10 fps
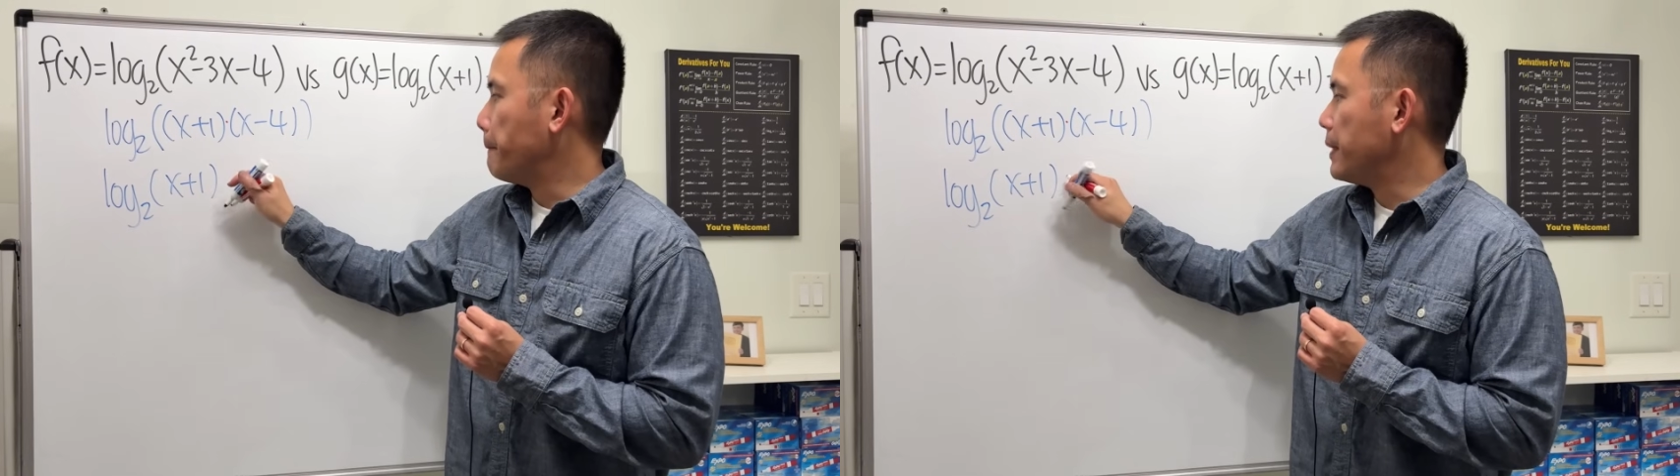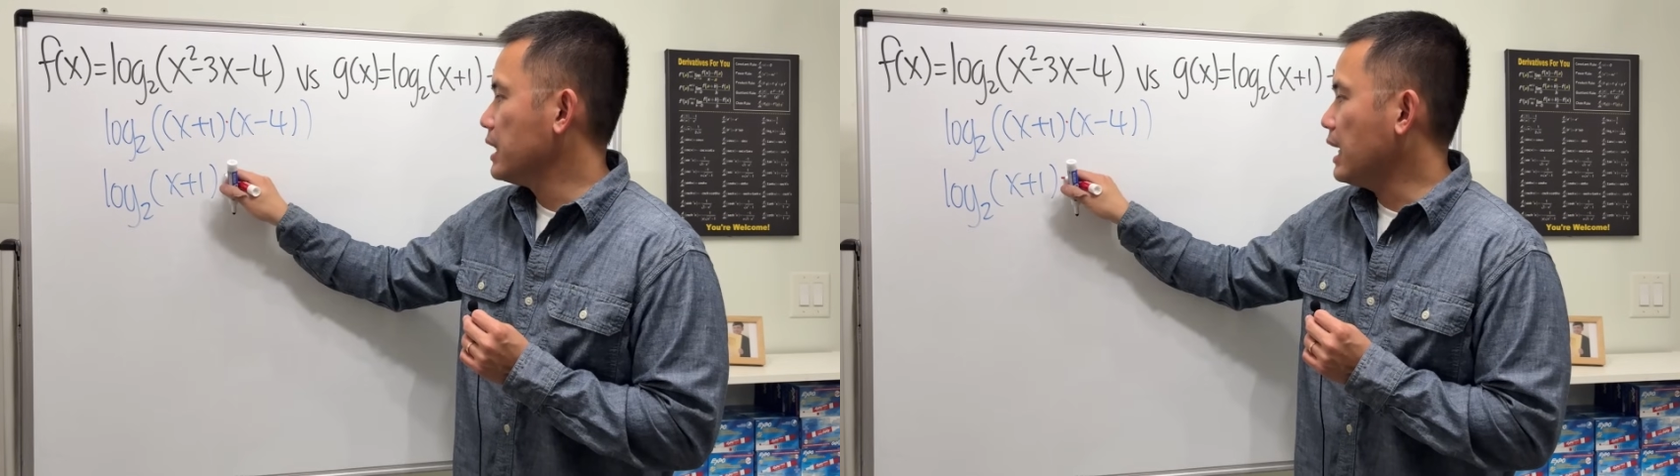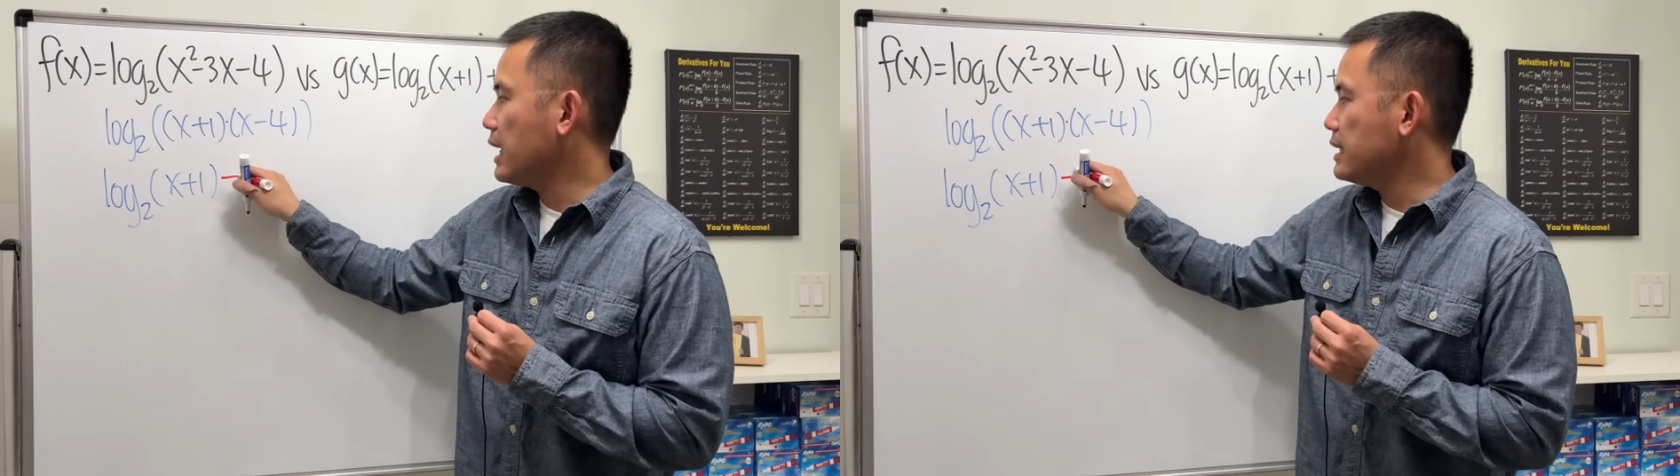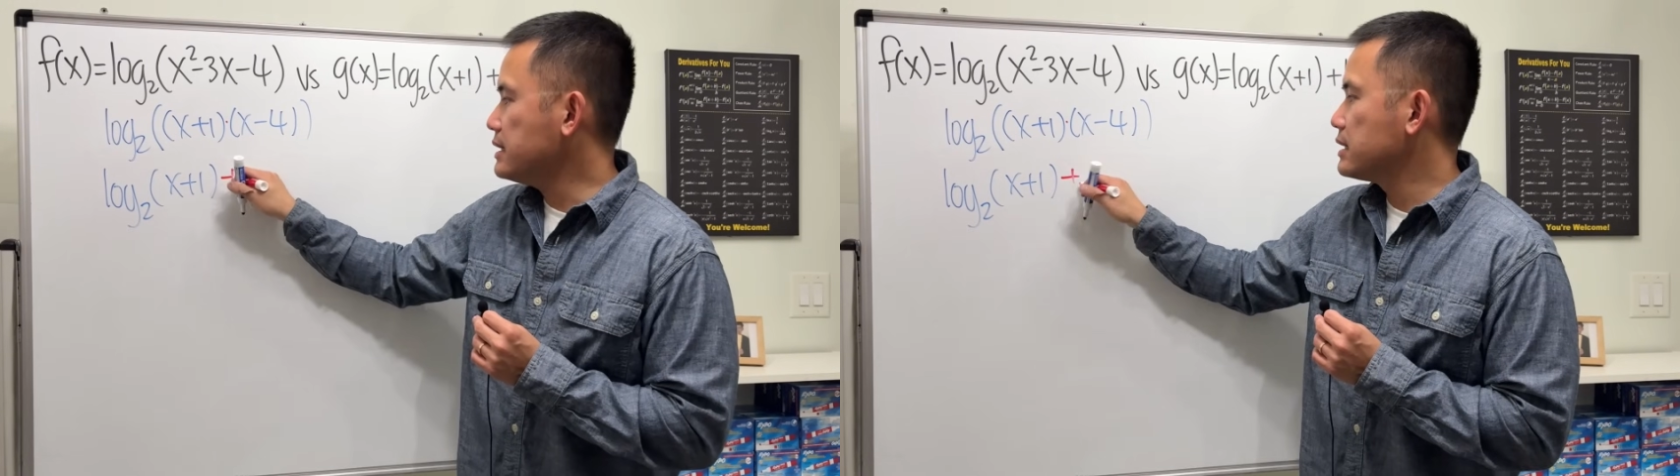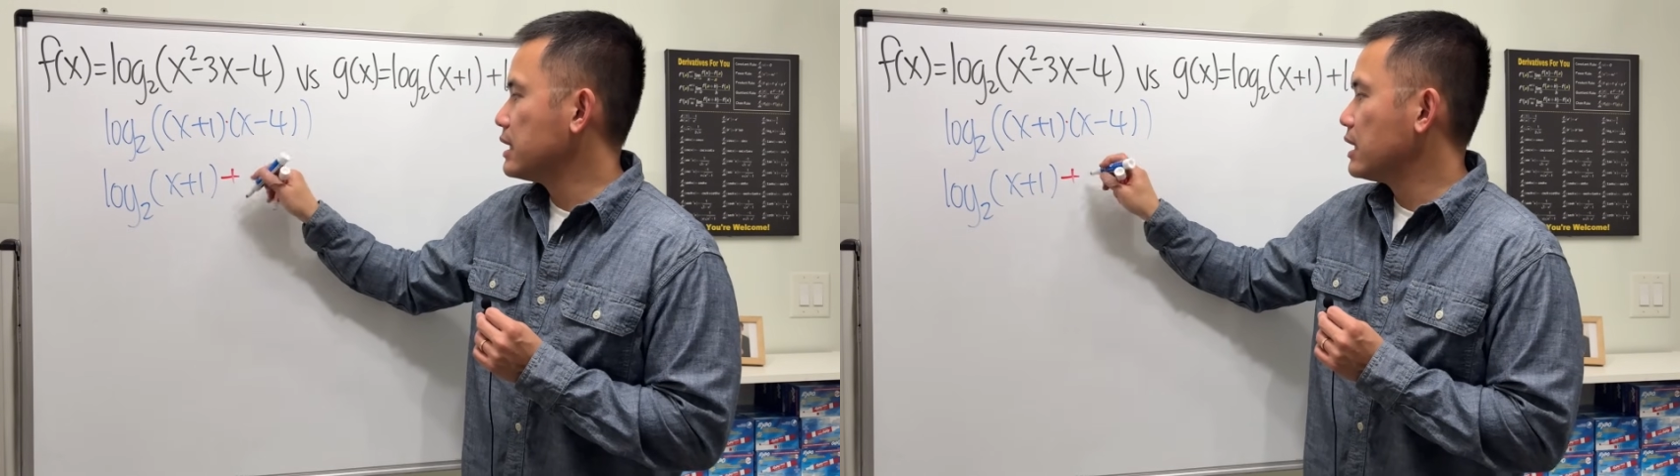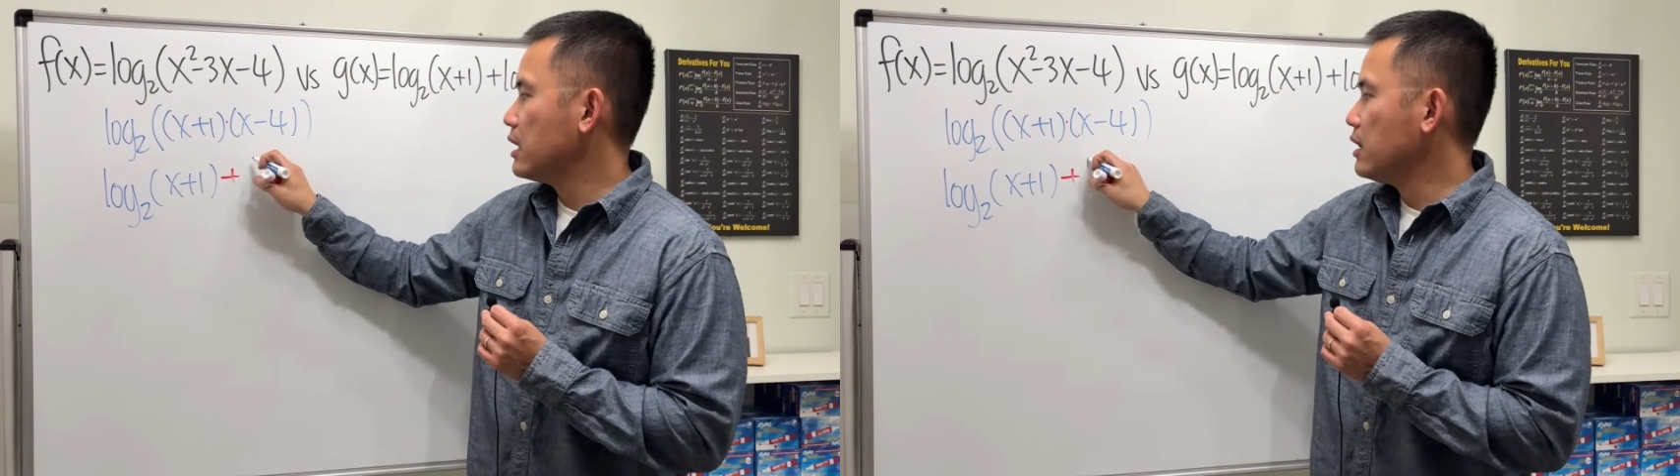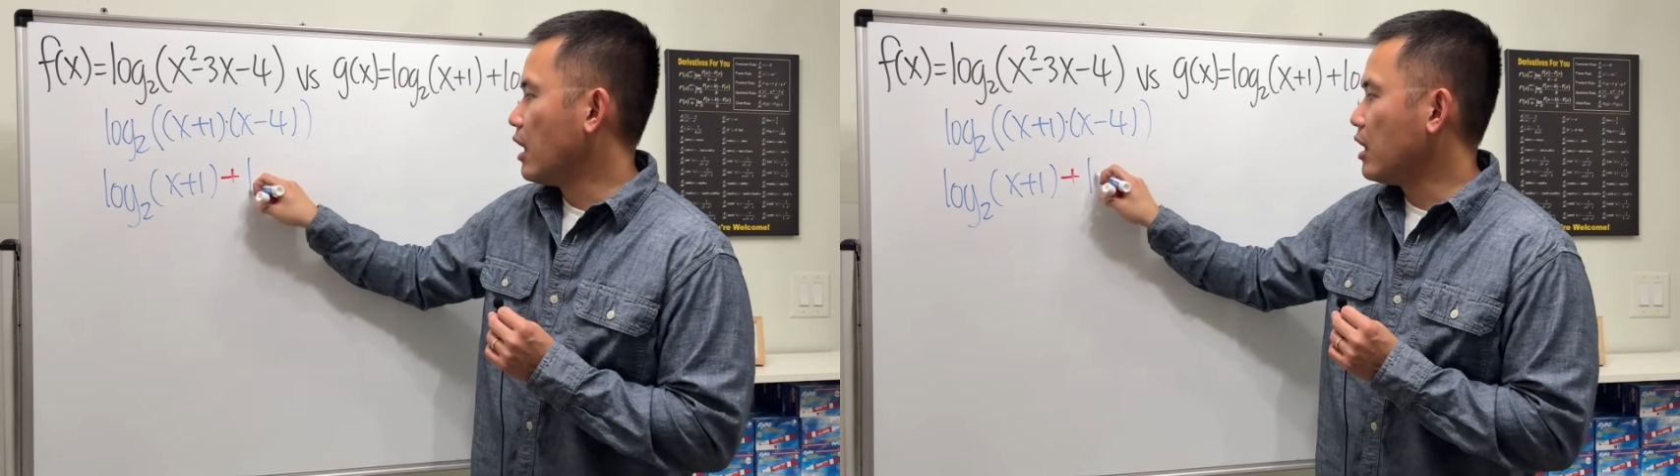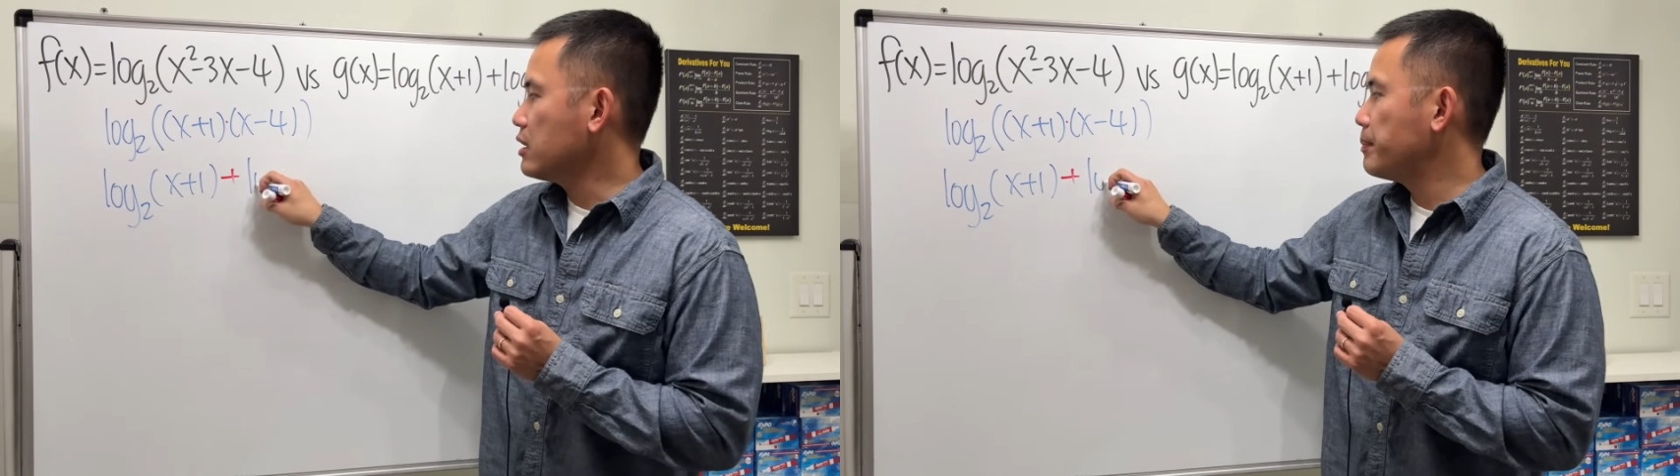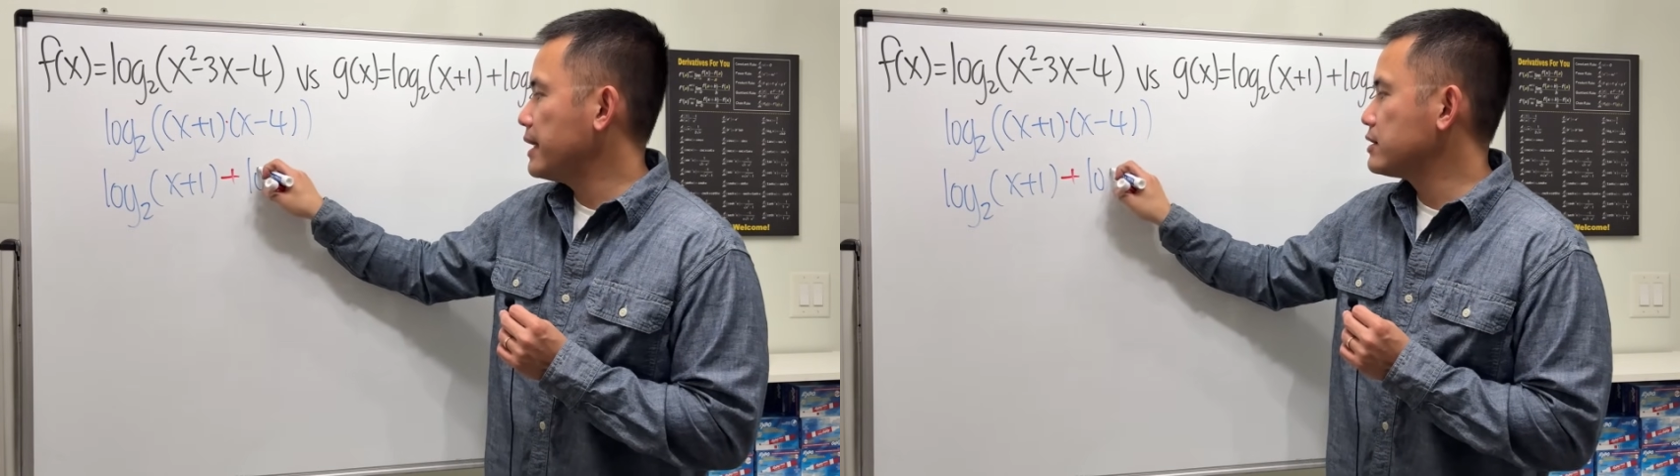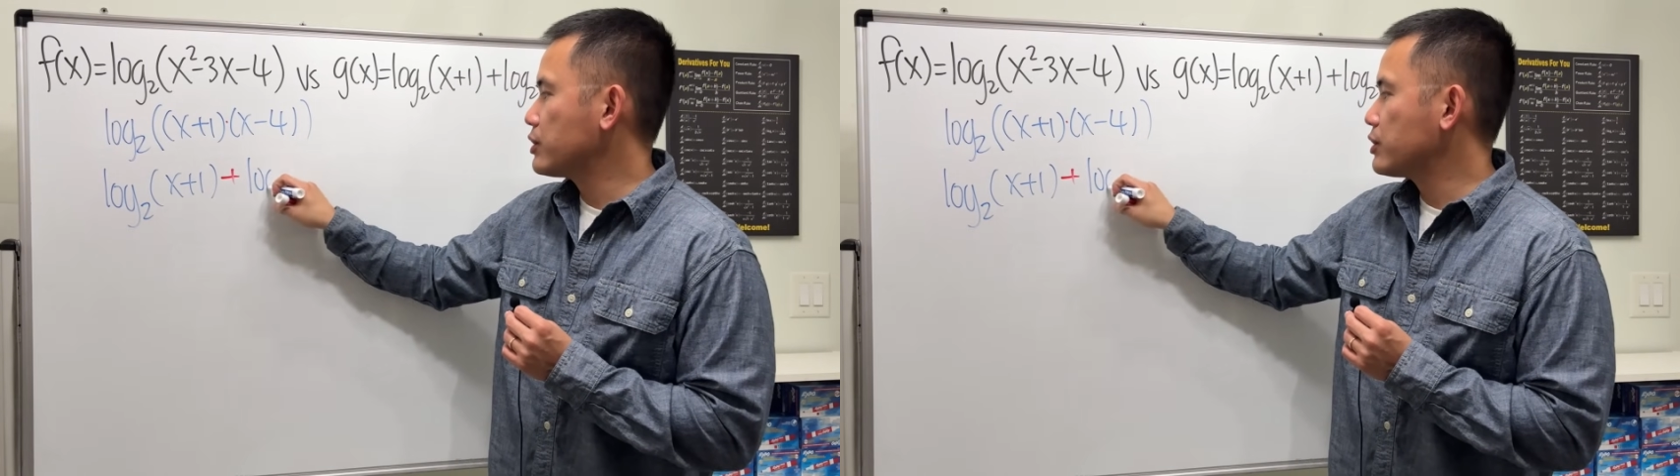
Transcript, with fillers: plus log base